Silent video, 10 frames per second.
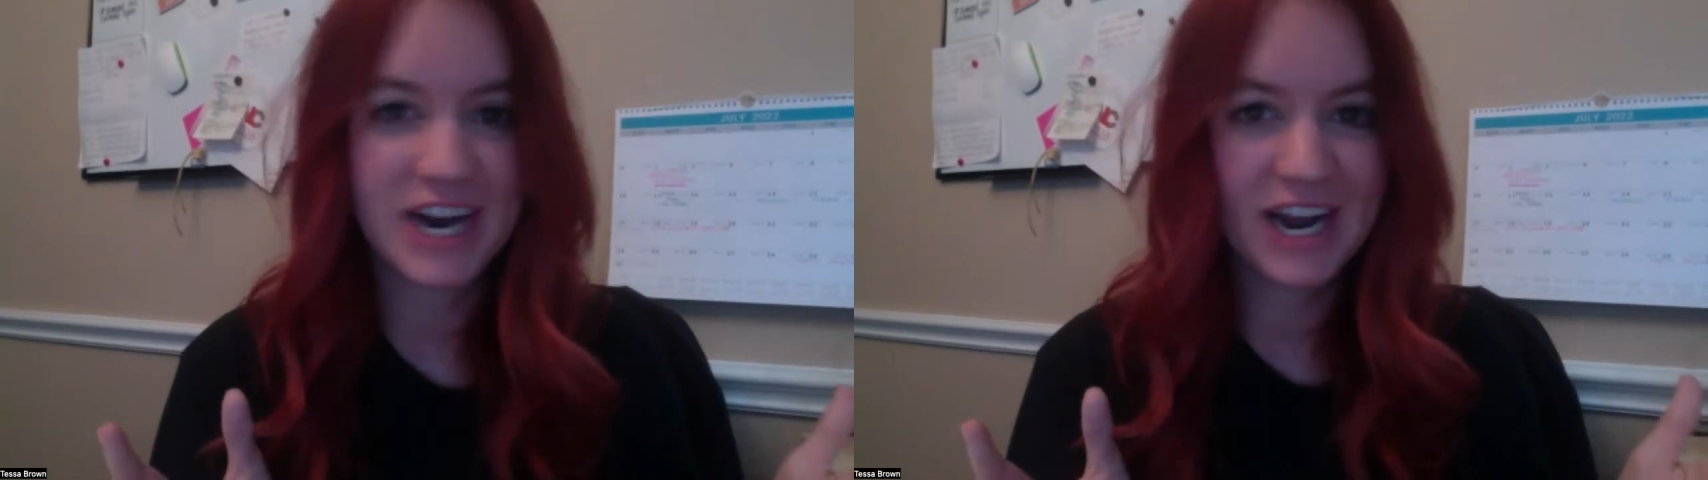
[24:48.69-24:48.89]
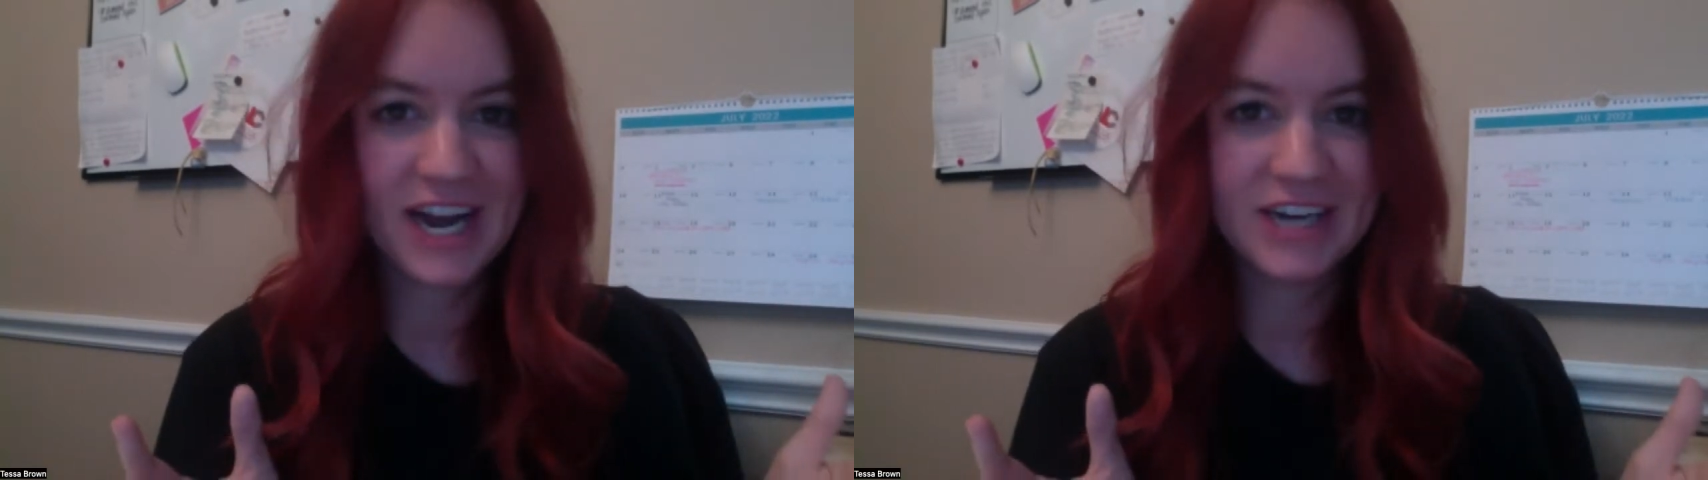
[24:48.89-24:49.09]

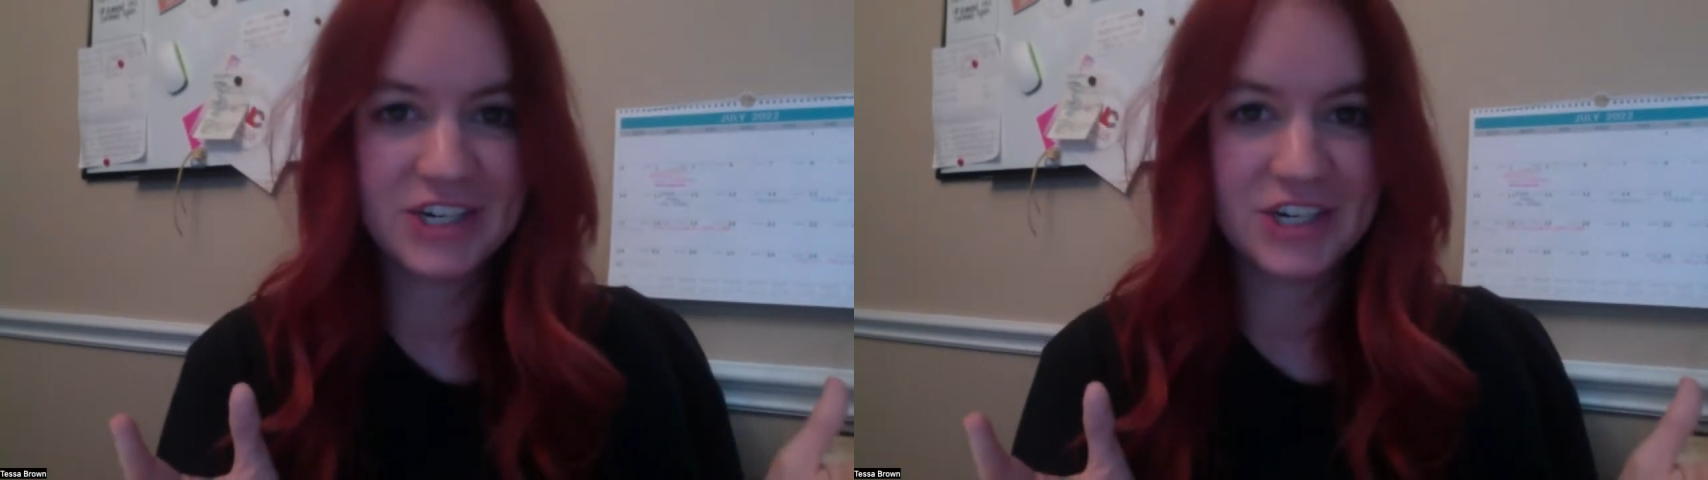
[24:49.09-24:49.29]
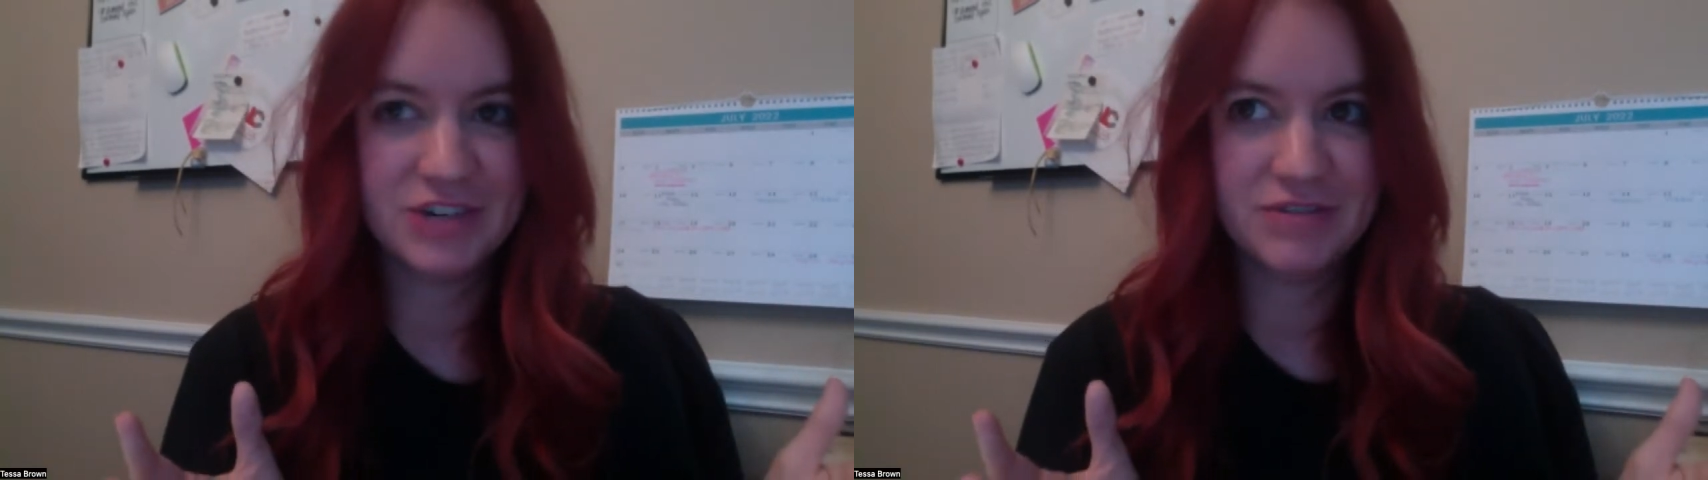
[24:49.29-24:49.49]
I had
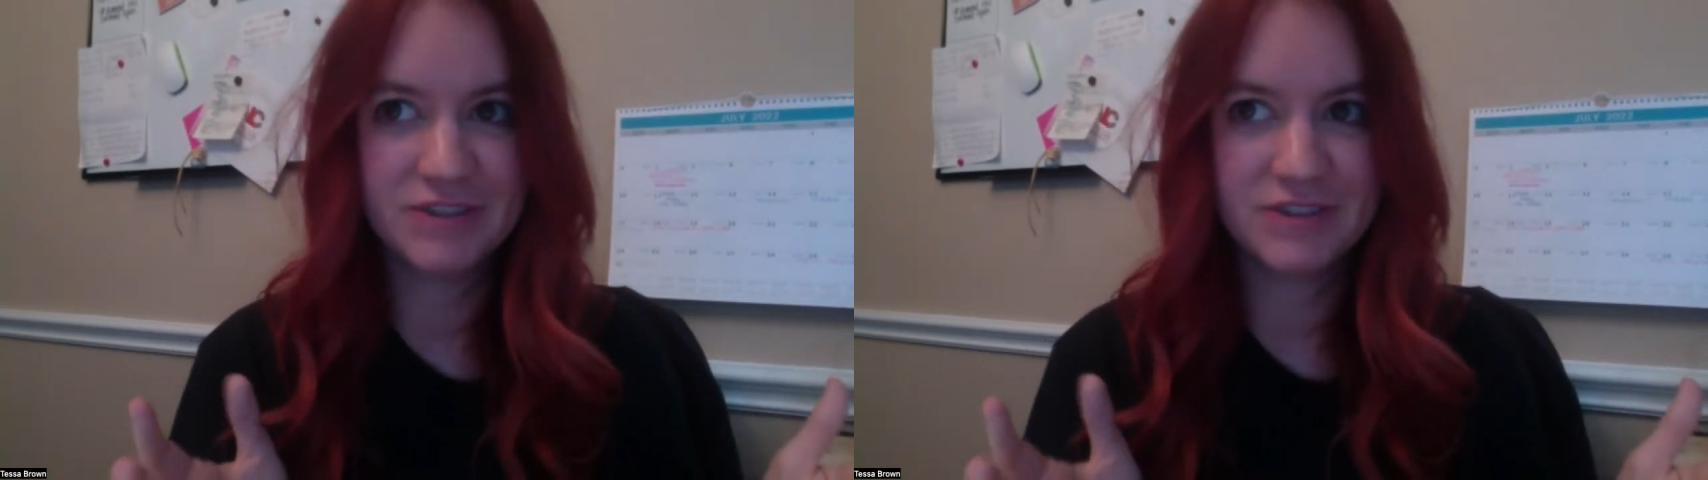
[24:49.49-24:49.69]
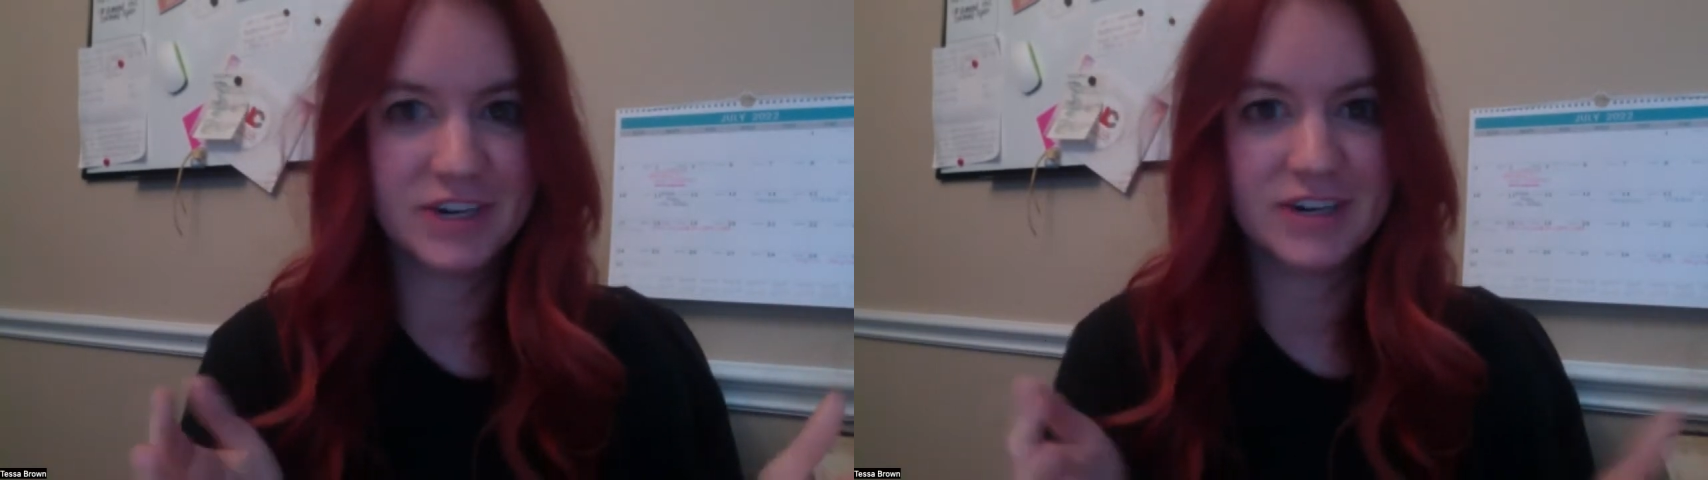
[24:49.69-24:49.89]
to do
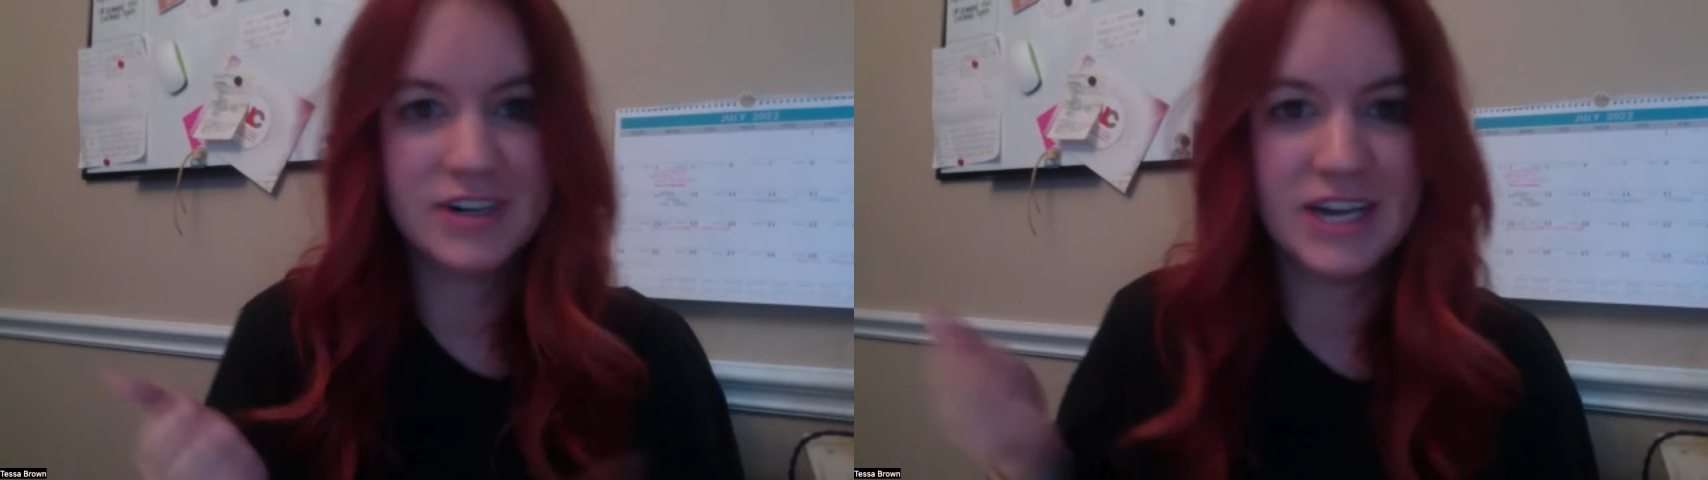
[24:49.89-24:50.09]
for